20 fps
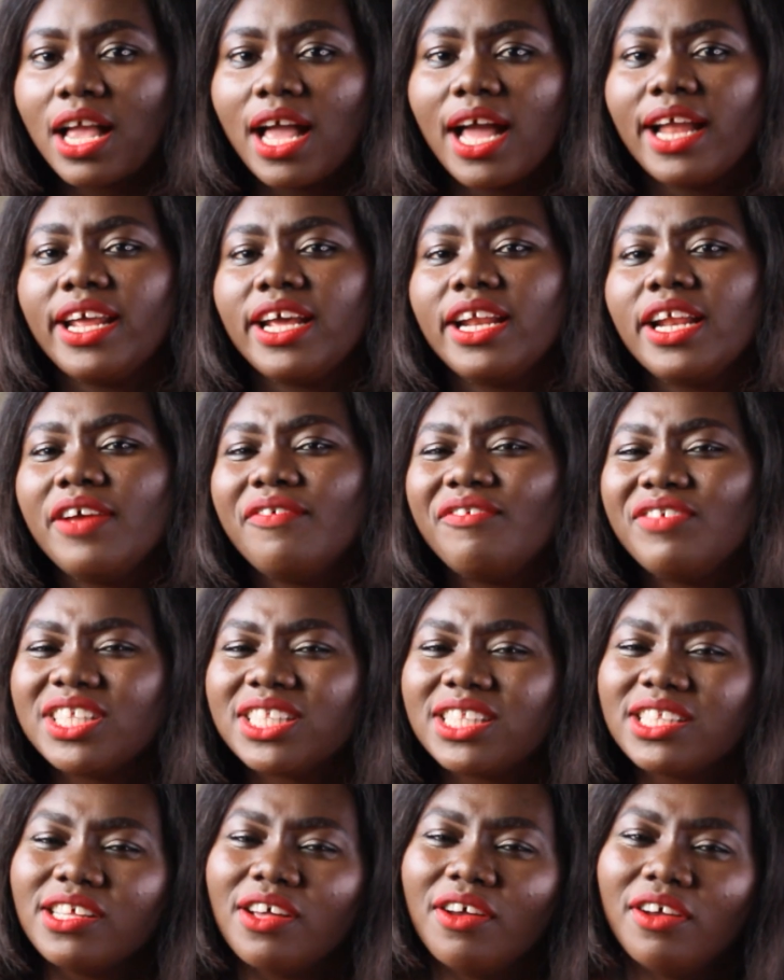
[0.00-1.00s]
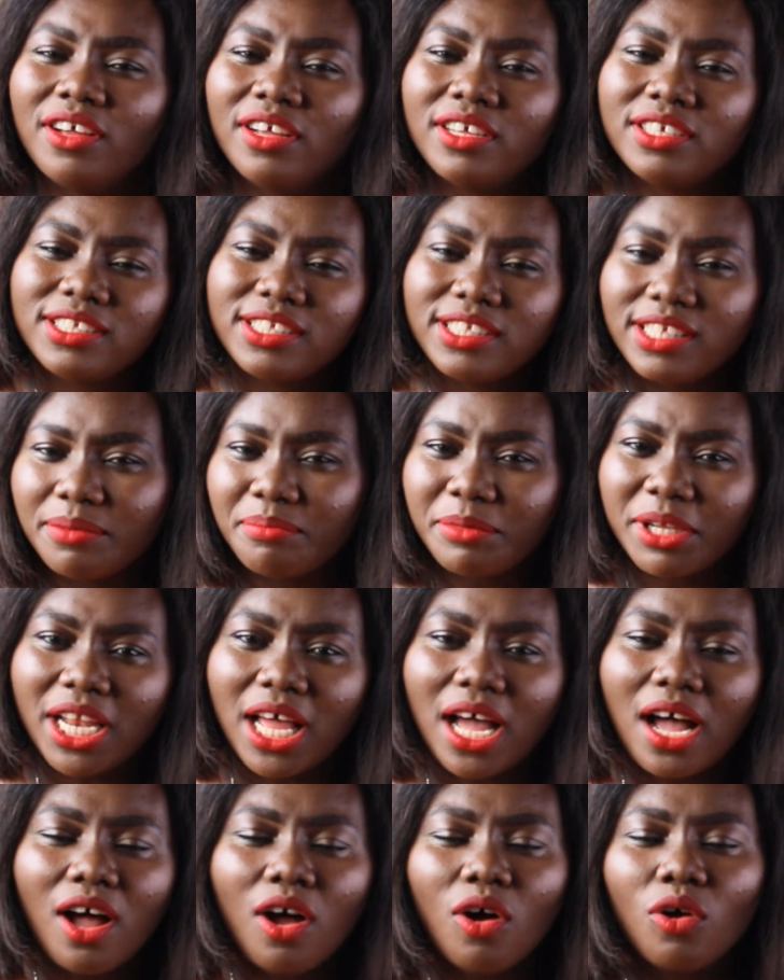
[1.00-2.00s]
and if it's
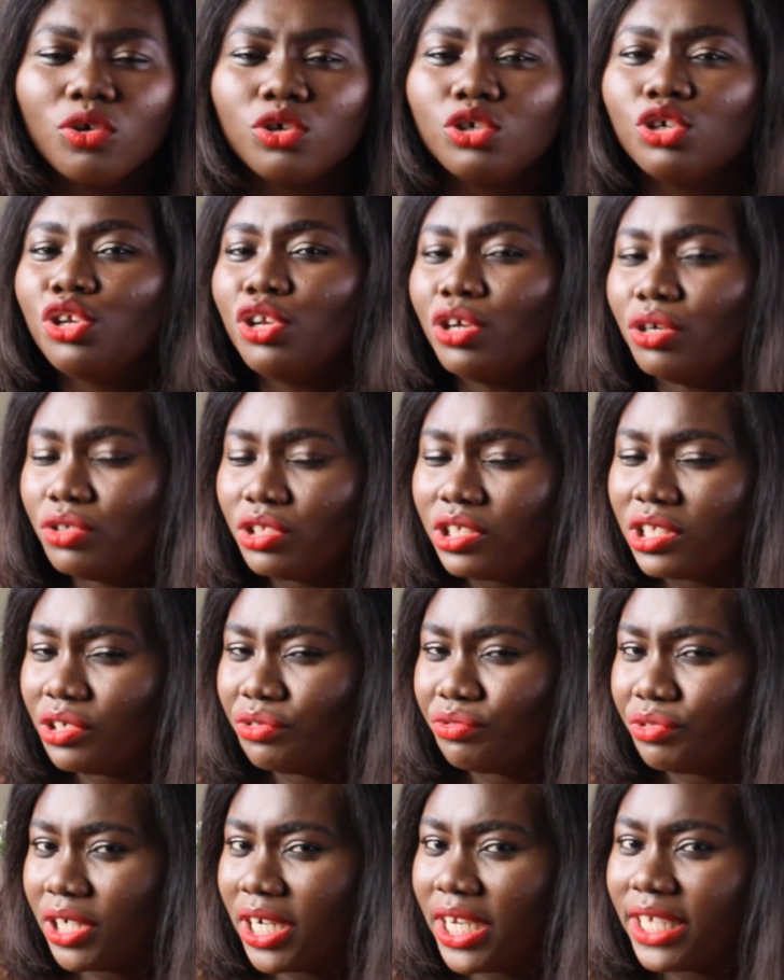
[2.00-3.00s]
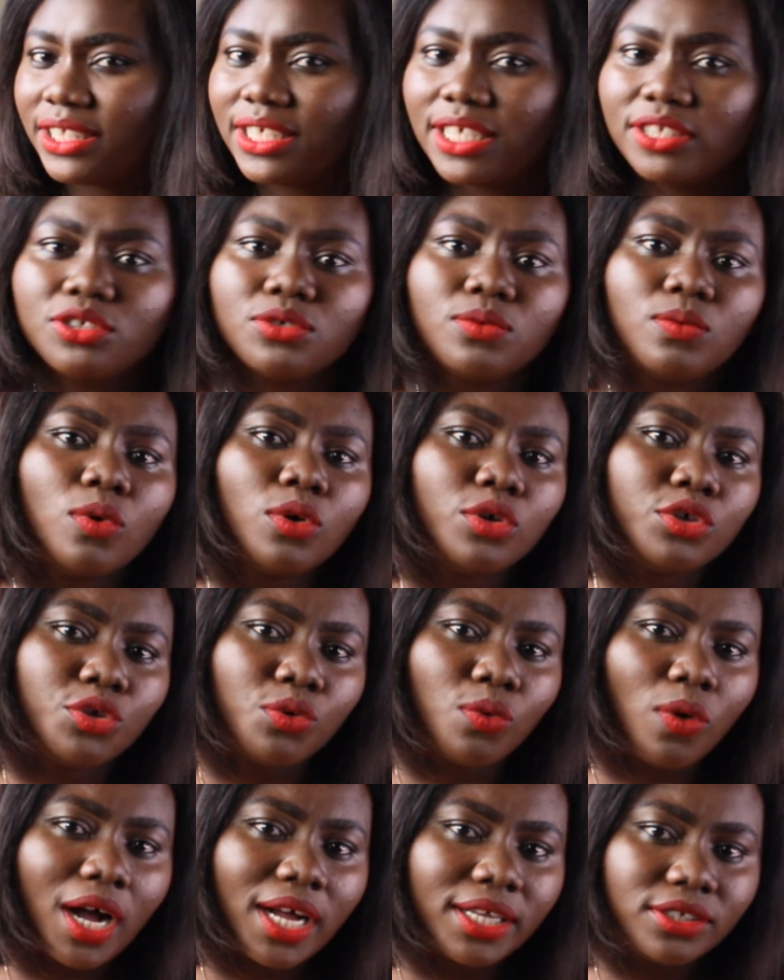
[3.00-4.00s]
similar or closely related to what
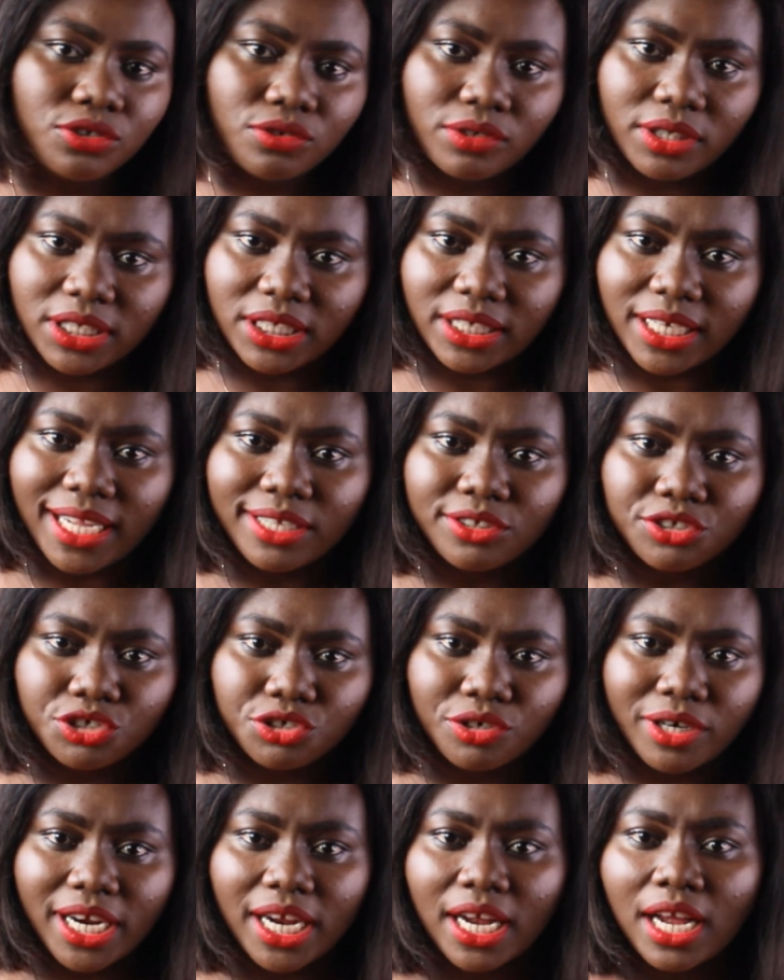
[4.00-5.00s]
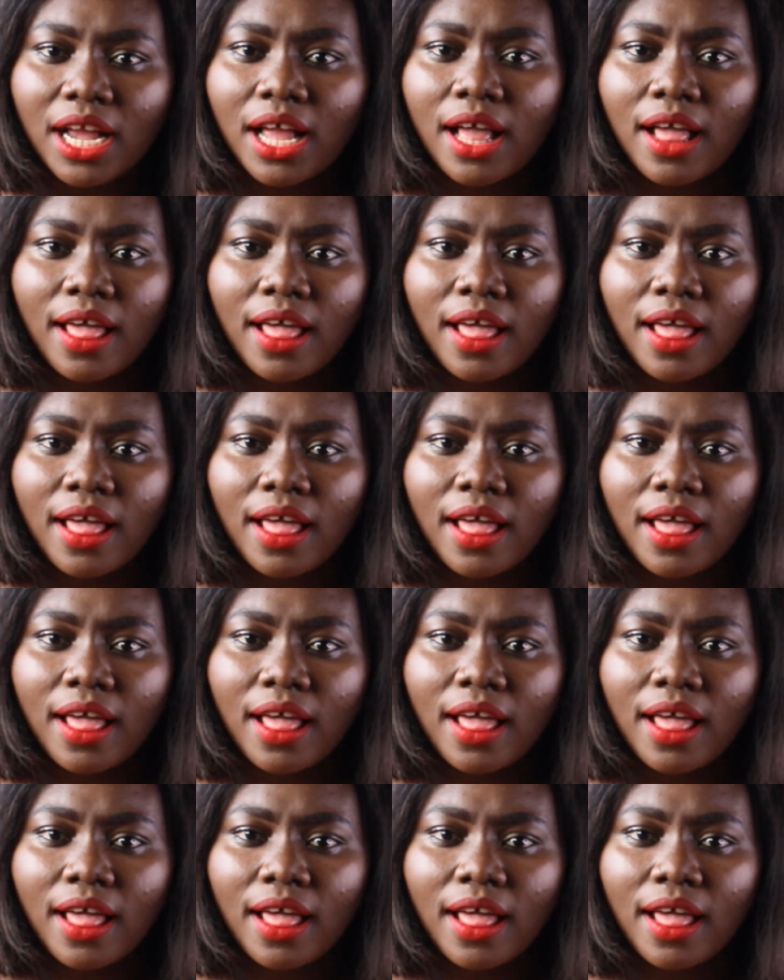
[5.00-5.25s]
you are doing in Nigeria,